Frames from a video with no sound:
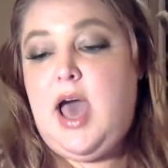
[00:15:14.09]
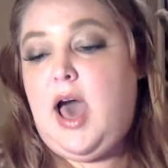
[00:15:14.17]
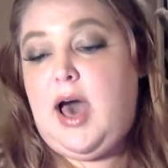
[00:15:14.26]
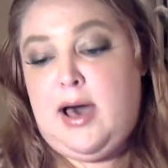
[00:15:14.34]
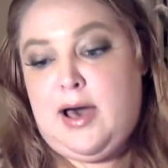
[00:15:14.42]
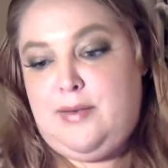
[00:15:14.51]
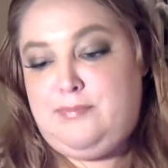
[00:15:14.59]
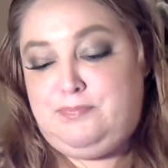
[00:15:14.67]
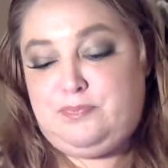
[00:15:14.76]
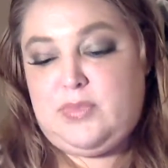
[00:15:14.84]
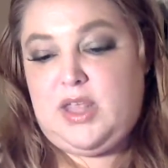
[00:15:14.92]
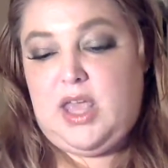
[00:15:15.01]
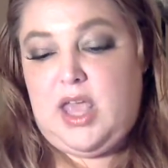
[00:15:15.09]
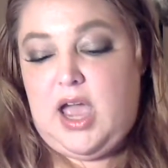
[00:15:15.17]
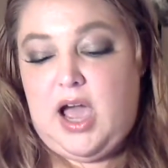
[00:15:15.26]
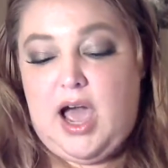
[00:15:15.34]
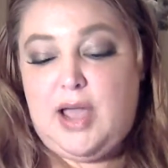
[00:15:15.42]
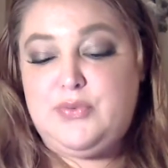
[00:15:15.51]
Um,
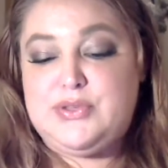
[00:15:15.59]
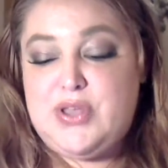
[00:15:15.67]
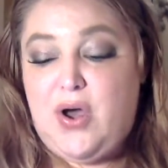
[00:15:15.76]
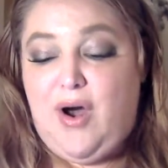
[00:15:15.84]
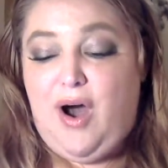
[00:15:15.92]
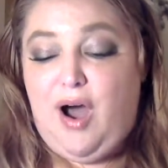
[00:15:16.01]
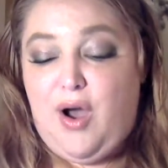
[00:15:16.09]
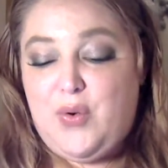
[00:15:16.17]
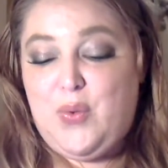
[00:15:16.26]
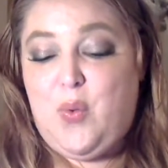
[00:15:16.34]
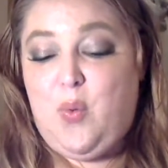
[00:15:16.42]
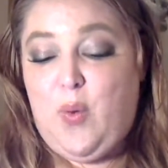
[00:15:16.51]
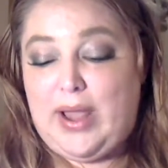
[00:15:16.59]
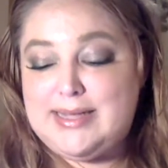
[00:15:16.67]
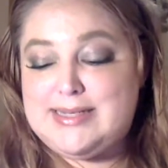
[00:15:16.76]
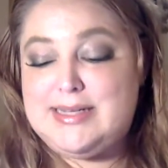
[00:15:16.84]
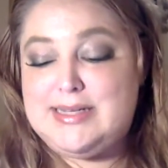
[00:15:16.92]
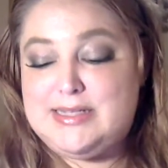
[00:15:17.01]
I was
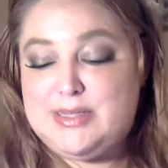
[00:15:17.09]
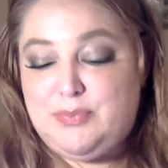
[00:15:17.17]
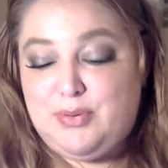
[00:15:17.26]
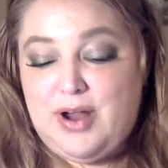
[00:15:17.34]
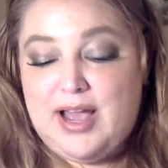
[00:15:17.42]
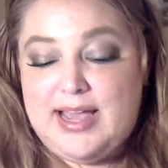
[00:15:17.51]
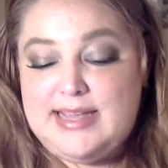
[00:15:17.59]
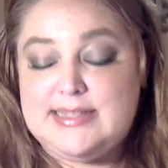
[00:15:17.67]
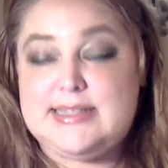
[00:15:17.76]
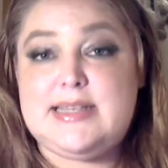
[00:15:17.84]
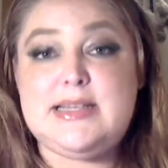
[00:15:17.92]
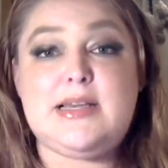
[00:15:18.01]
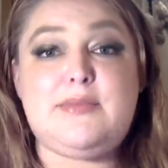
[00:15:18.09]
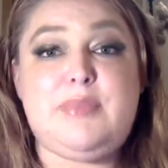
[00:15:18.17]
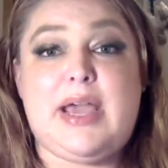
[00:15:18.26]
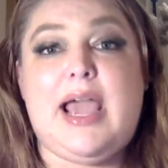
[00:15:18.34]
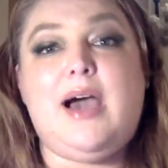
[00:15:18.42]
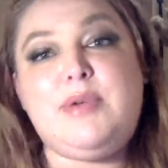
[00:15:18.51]
quite surprised
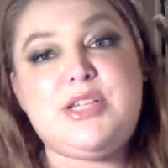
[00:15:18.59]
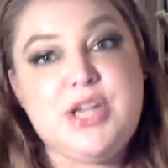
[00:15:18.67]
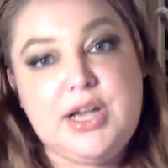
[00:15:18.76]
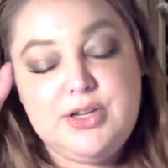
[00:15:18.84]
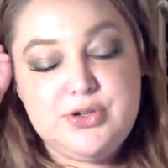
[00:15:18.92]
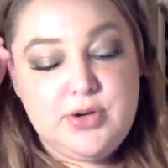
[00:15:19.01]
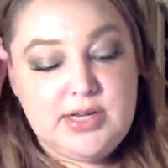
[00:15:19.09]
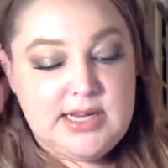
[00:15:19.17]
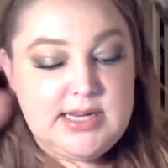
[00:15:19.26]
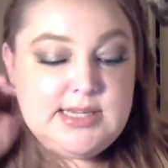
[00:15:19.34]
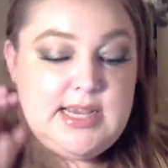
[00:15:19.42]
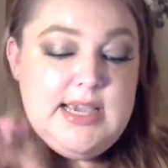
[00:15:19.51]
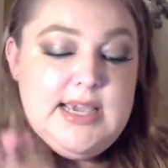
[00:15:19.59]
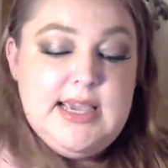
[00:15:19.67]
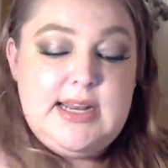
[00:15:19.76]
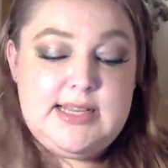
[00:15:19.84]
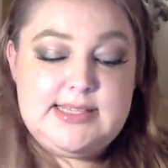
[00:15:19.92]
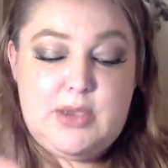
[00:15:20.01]
by how much I enjoyed it. It
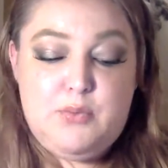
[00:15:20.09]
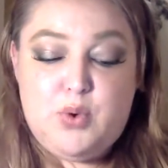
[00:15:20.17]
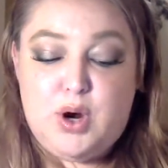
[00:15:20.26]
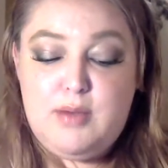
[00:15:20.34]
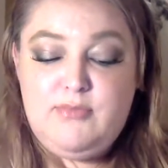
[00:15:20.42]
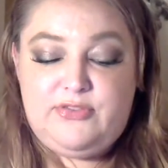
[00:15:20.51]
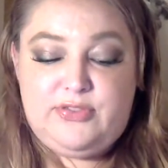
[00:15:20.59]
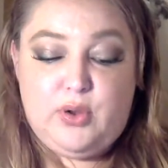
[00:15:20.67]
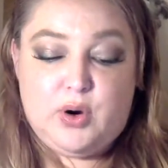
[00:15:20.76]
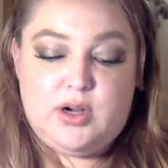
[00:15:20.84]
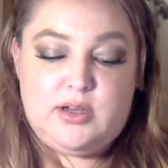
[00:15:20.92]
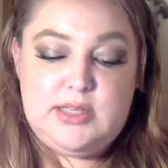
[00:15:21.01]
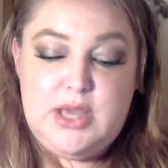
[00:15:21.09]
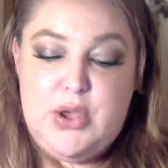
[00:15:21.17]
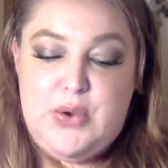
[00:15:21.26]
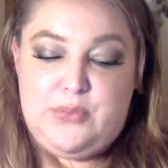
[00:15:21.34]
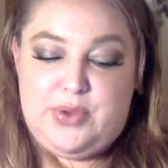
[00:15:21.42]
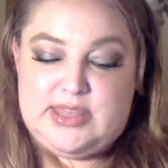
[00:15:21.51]
is a warm floral
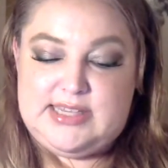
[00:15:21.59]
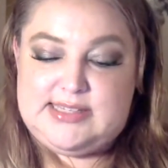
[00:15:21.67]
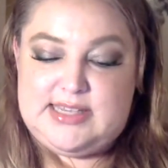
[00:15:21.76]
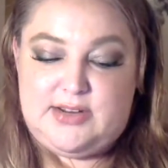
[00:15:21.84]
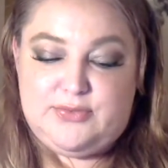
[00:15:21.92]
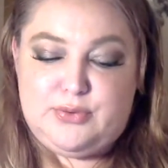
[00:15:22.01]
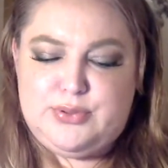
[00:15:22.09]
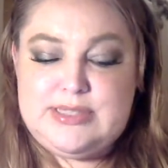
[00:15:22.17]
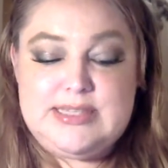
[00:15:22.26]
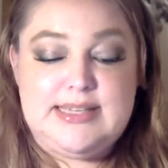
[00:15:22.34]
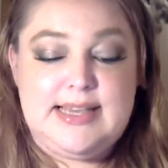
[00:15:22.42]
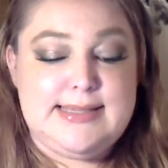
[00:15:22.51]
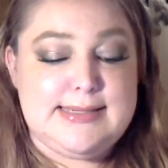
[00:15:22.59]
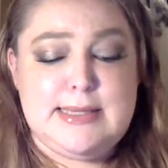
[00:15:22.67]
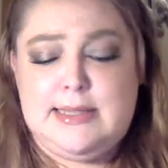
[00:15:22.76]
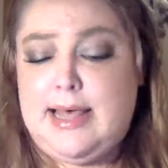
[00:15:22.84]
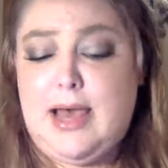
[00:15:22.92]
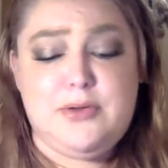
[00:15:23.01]
with the scent of crystallized
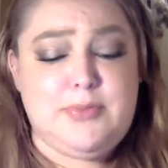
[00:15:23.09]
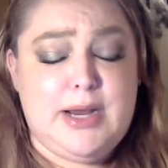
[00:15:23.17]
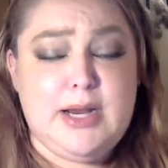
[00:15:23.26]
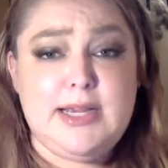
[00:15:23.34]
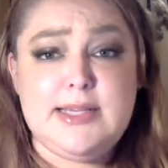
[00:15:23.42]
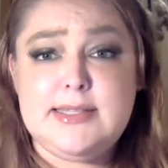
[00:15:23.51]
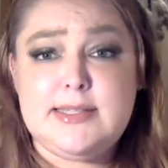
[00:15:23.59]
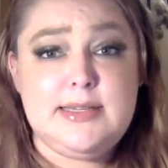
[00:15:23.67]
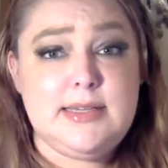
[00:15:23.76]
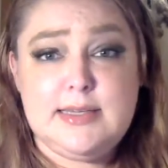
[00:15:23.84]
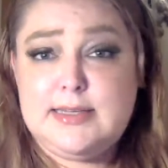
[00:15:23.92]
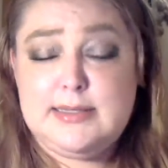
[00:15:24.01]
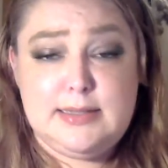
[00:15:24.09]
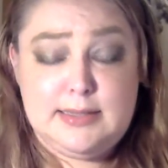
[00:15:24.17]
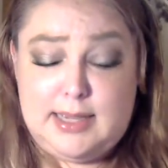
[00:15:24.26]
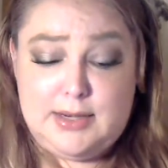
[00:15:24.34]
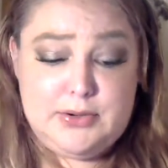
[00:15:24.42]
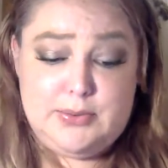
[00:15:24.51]
cloudberries.
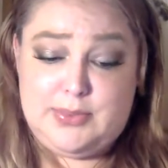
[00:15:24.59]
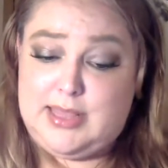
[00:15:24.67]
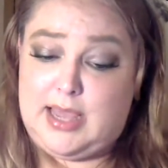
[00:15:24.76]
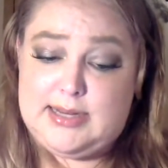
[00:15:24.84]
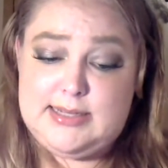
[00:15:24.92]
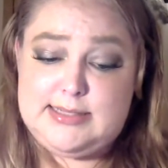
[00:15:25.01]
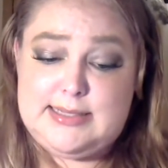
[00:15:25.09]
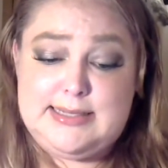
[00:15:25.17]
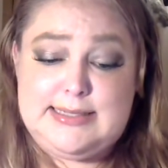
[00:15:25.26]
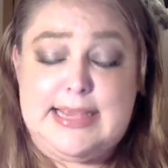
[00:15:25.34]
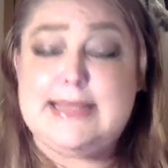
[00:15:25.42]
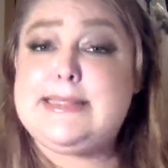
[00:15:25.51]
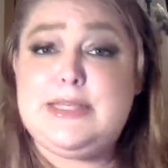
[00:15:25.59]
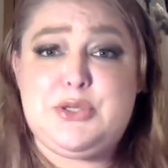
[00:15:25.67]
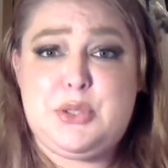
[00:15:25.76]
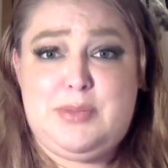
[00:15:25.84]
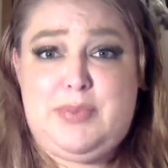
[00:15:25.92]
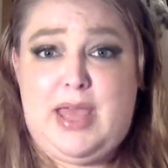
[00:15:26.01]
I don't know what that is. Daisy
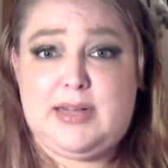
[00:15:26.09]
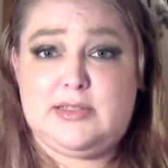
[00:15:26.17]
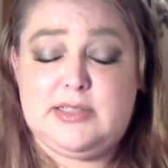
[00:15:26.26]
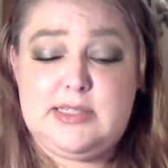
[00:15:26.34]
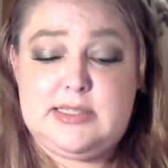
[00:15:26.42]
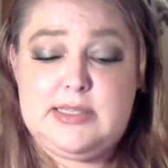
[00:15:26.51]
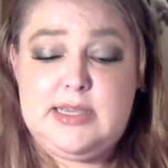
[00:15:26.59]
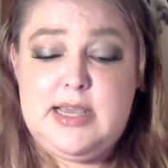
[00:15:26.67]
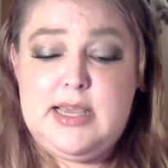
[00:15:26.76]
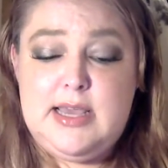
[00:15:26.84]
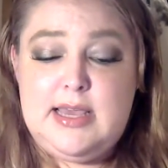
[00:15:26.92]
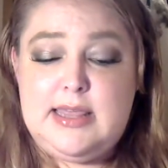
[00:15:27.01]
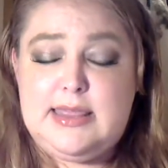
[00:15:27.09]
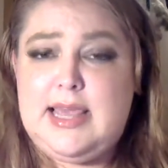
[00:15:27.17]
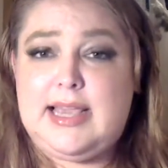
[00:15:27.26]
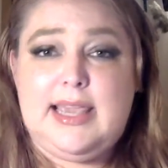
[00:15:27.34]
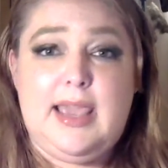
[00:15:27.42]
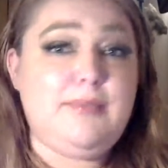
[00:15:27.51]
tree petals.
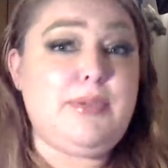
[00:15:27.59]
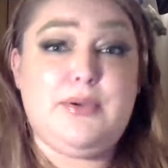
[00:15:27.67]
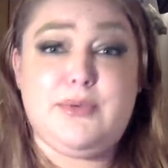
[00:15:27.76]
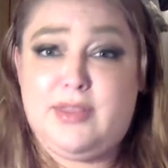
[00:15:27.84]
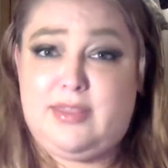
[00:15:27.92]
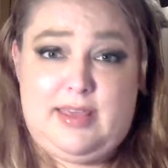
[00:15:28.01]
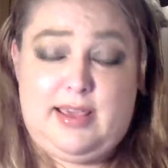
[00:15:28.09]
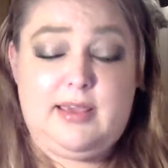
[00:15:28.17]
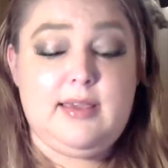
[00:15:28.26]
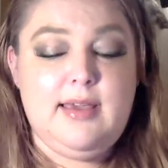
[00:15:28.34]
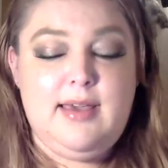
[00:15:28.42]
That can't be a real thing.